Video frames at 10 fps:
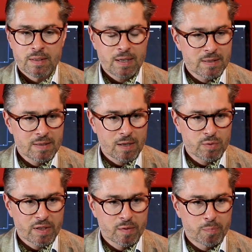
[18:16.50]
It's hard
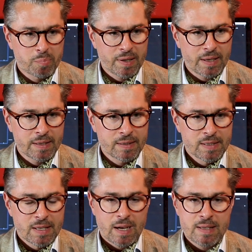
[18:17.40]
to explain.
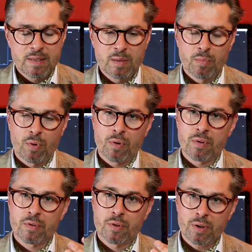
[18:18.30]
I see
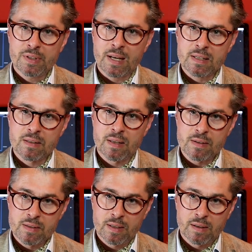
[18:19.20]
more context than
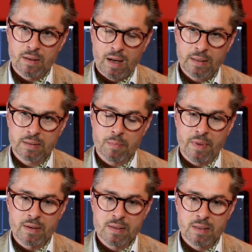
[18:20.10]
a single item,
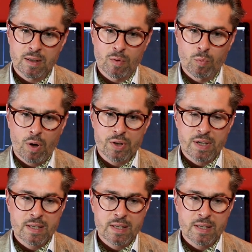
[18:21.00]
than a single watch.